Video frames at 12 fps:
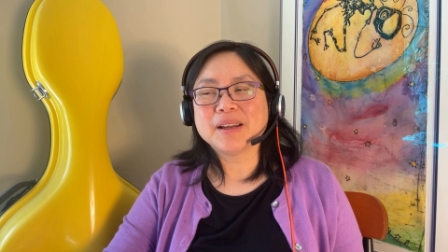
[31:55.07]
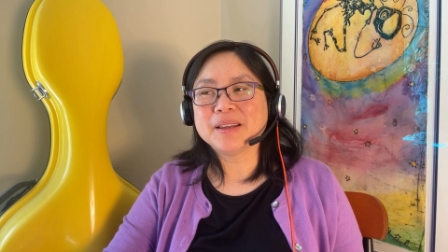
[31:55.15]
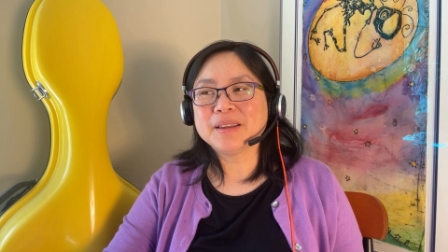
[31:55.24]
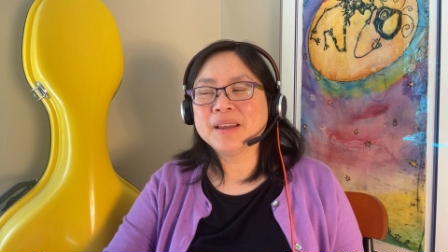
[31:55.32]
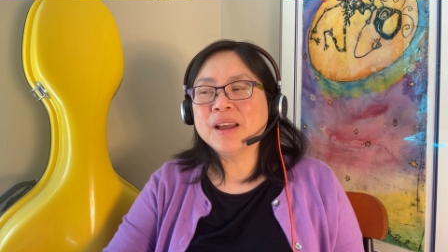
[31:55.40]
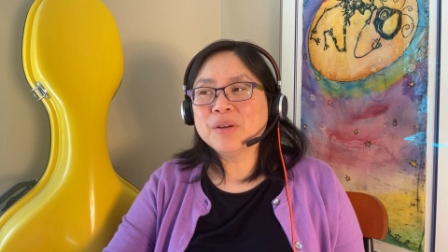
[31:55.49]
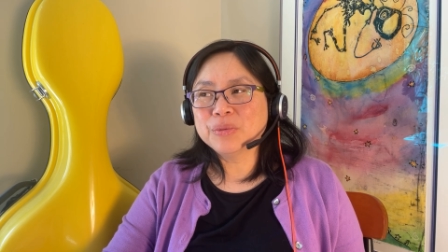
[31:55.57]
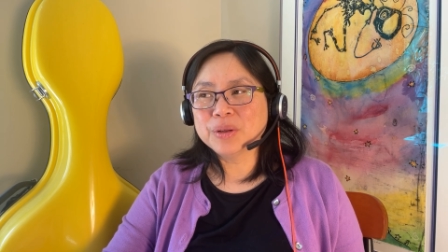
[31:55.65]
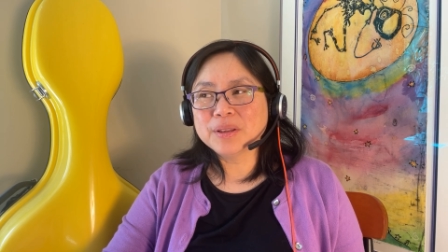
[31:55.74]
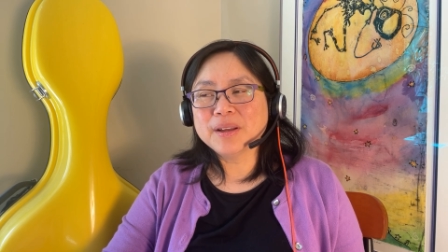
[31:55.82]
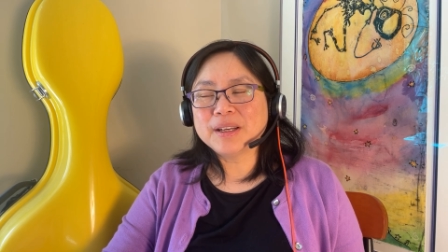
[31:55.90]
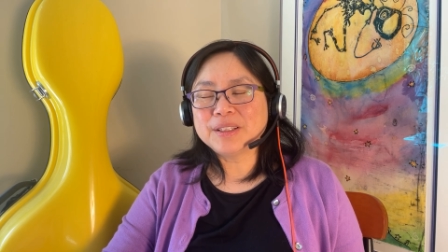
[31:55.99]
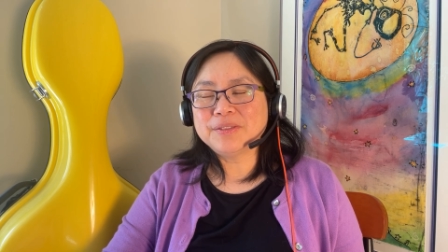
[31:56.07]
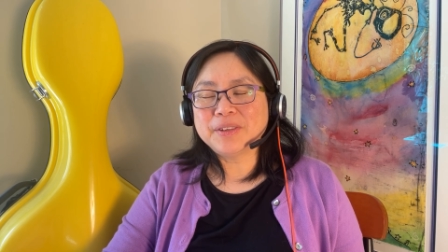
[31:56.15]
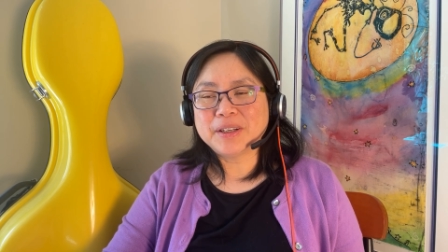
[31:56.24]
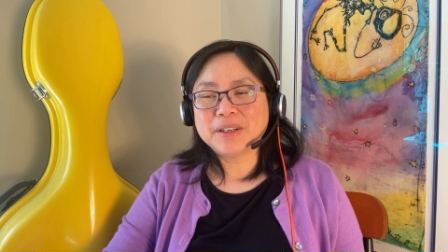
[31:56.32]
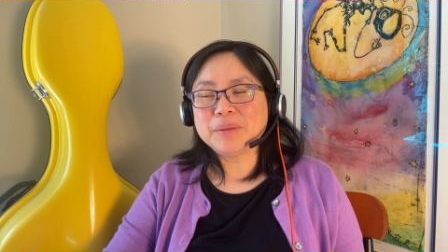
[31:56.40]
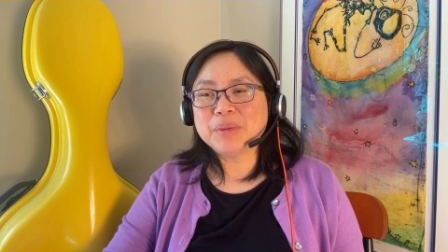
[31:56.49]
I relied
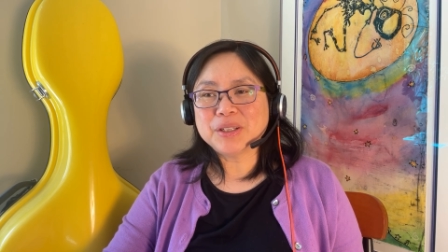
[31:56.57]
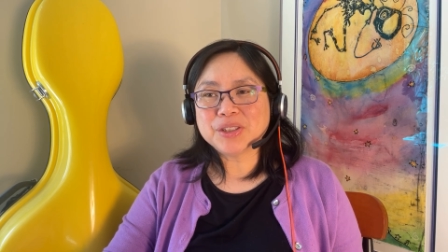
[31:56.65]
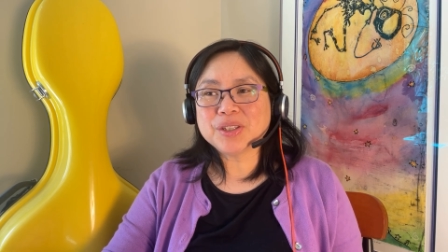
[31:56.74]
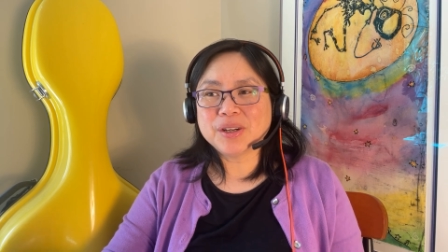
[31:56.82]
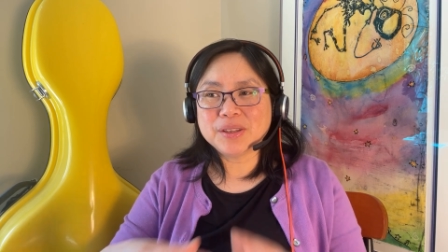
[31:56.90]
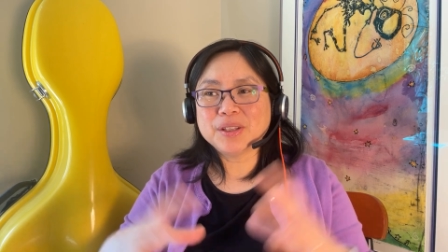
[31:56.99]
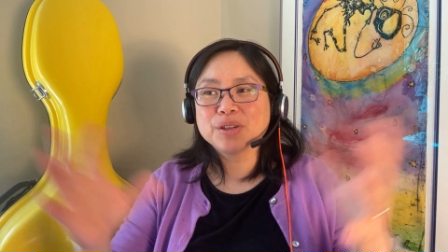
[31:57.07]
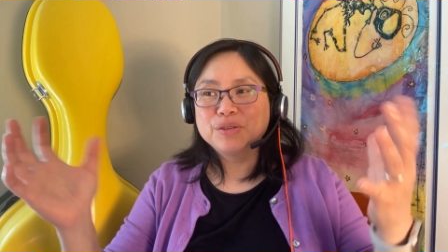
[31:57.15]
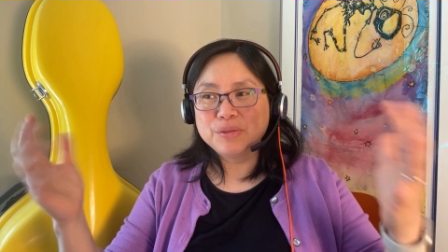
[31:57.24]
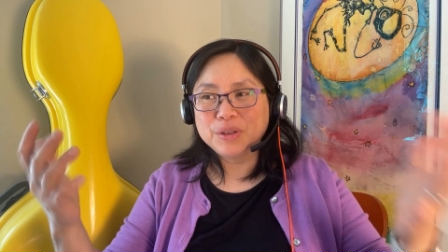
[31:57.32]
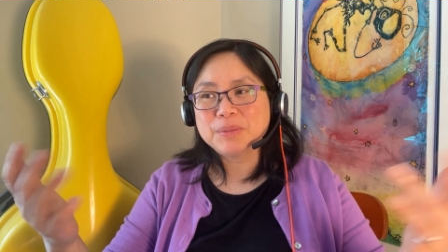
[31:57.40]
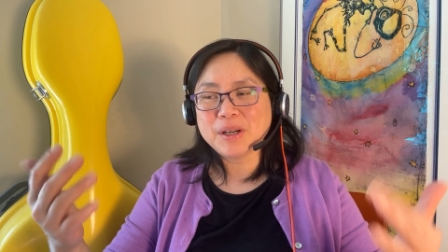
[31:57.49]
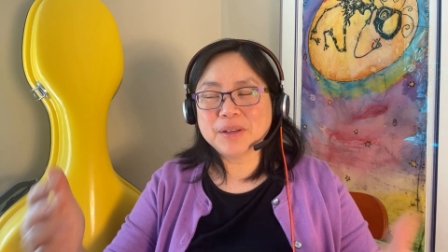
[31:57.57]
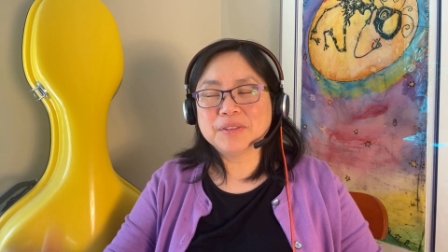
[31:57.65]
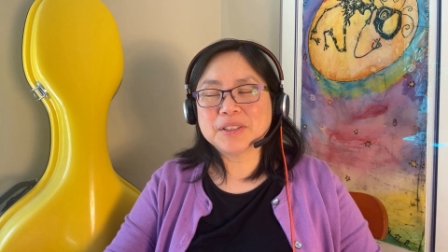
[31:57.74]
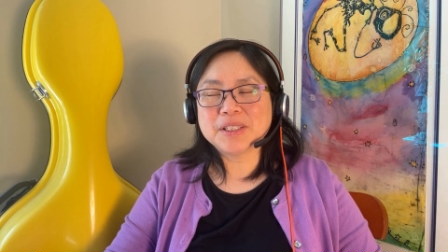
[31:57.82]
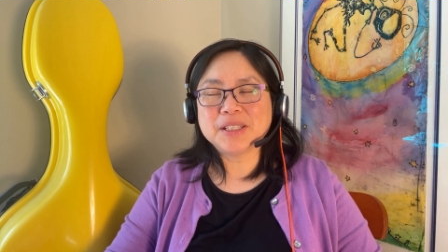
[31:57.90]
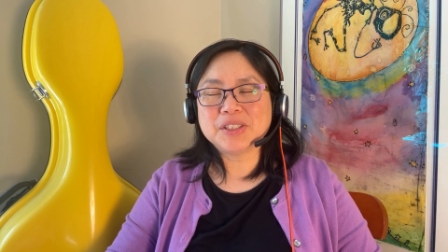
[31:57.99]
very much on the group
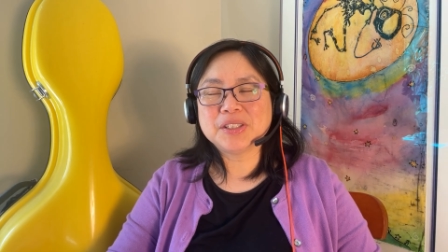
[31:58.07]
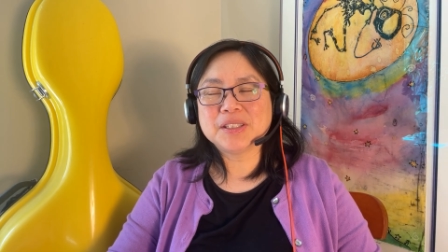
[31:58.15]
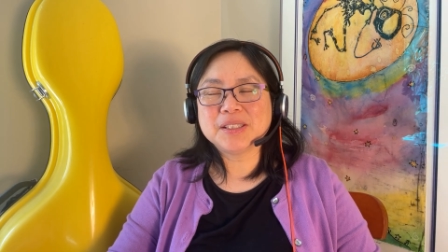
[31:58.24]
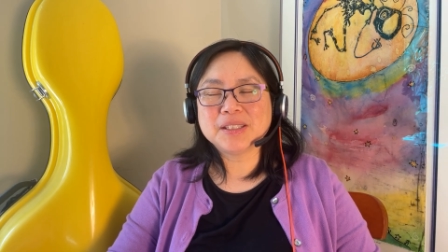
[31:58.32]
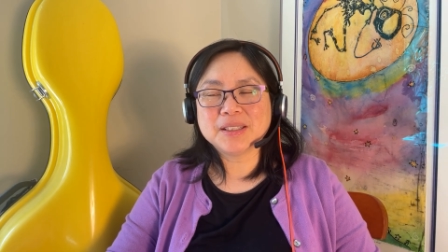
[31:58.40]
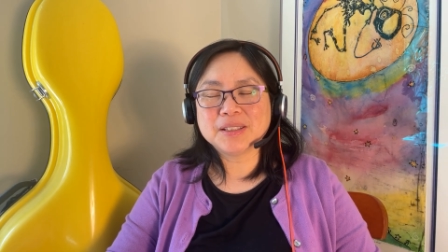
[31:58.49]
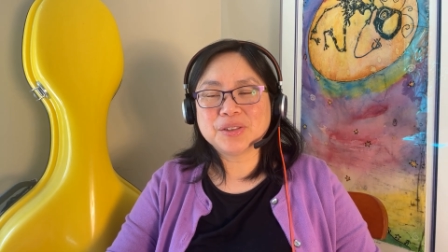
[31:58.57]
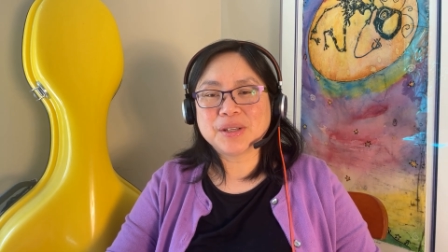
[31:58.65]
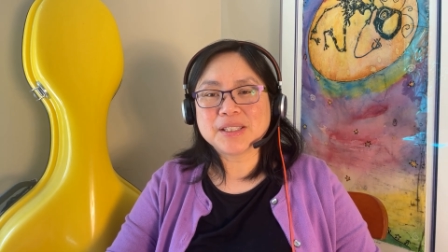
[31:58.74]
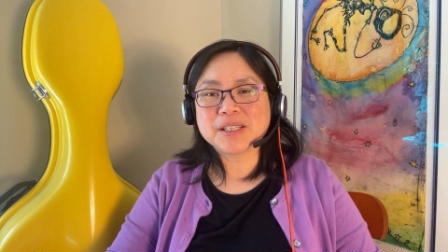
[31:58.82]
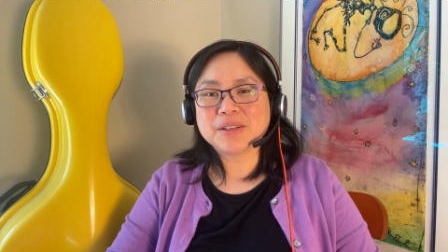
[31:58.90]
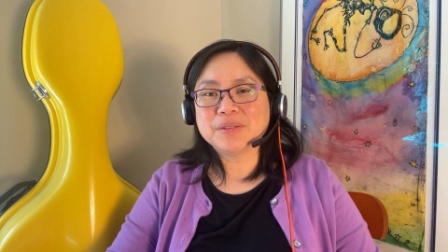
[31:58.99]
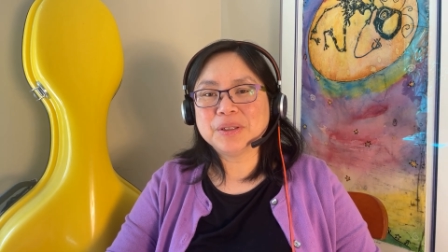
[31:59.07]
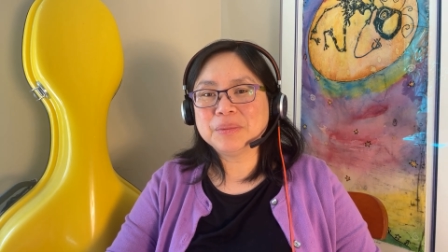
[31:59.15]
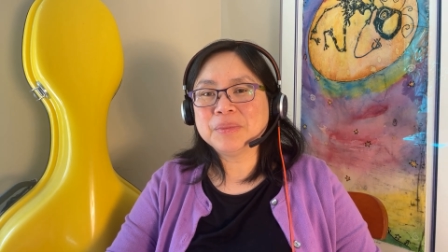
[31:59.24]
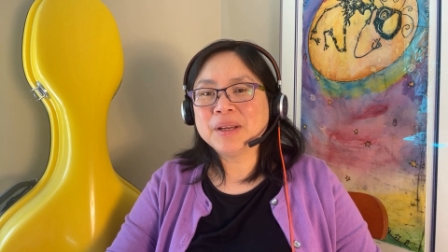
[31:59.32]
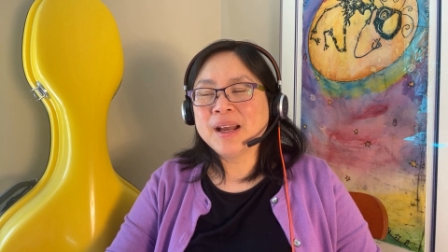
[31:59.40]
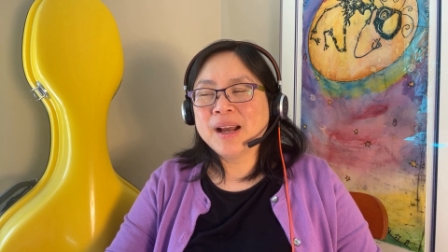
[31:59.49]
conversations in the dressing room.